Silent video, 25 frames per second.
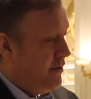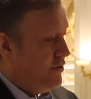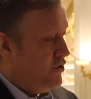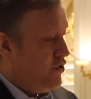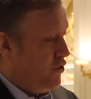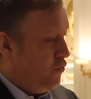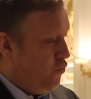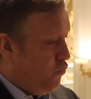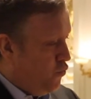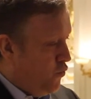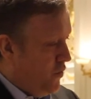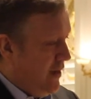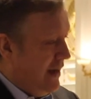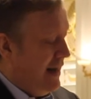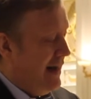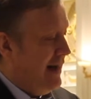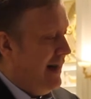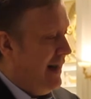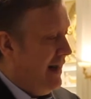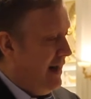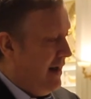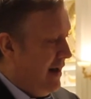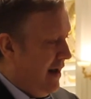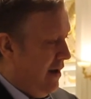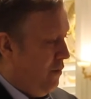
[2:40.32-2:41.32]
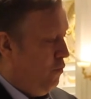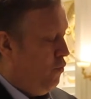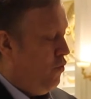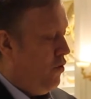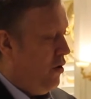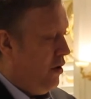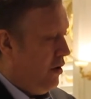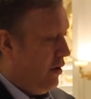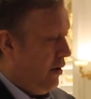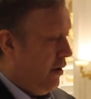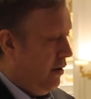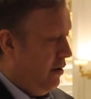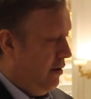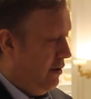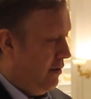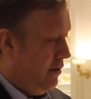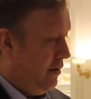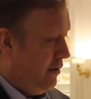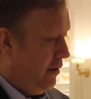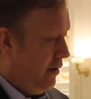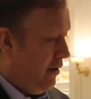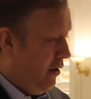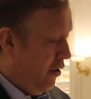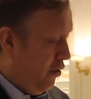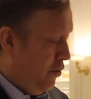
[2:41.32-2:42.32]
to really network
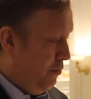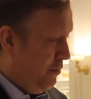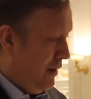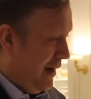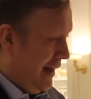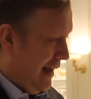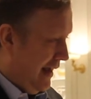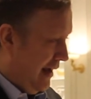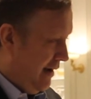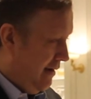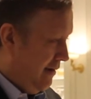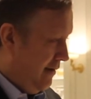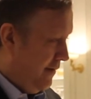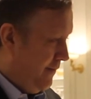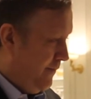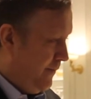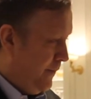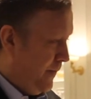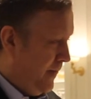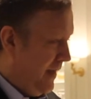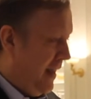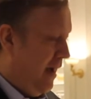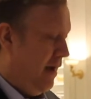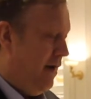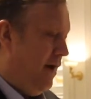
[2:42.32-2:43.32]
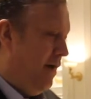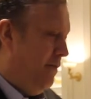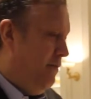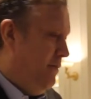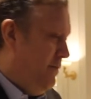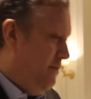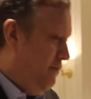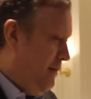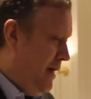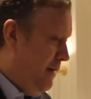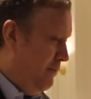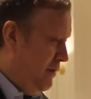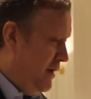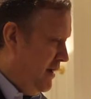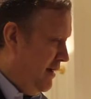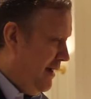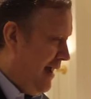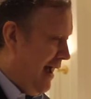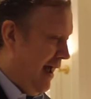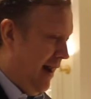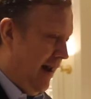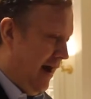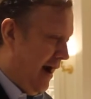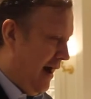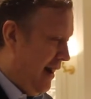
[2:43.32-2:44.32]
globally? No, I mean, maybe you
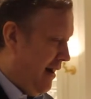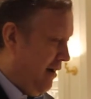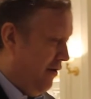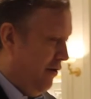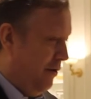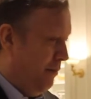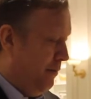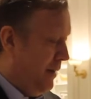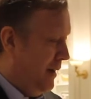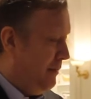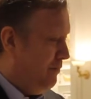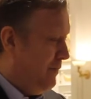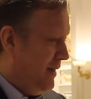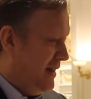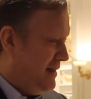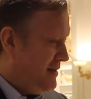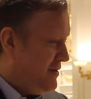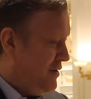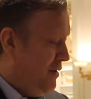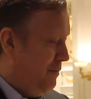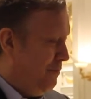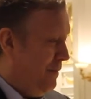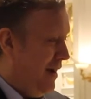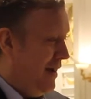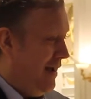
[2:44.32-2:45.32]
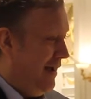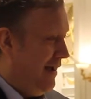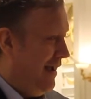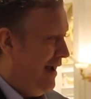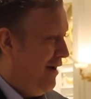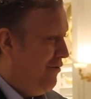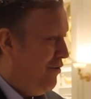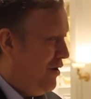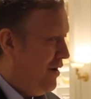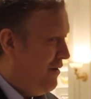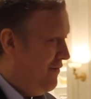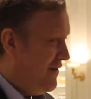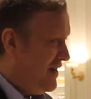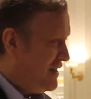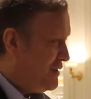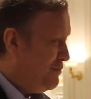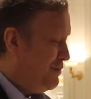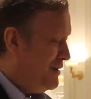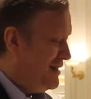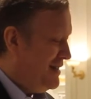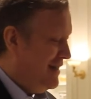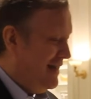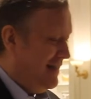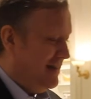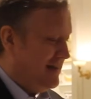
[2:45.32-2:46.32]
can. I don't know, but that's not my area of
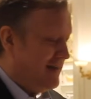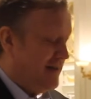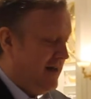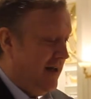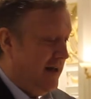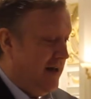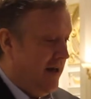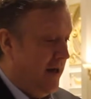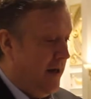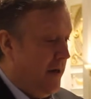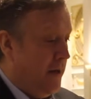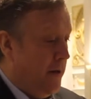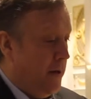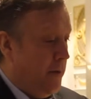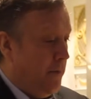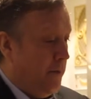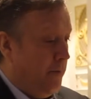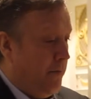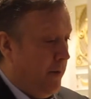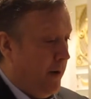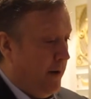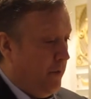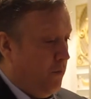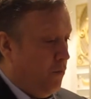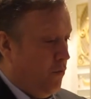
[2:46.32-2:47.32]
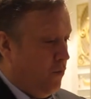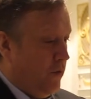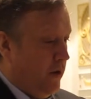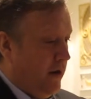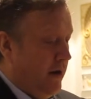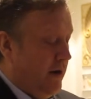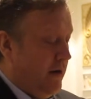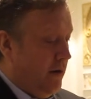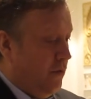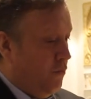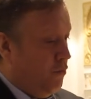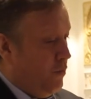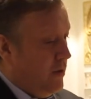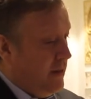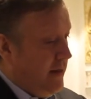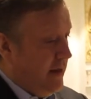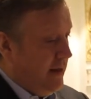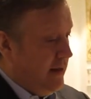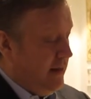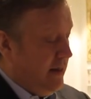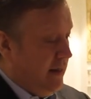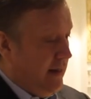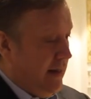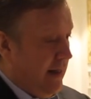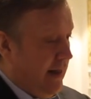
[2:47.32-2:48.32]
expertise. But you know,
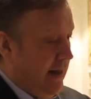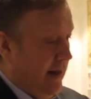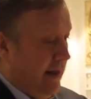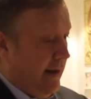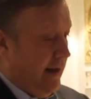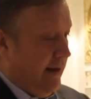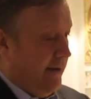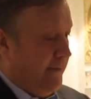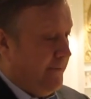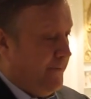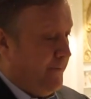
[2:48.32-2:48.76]
within the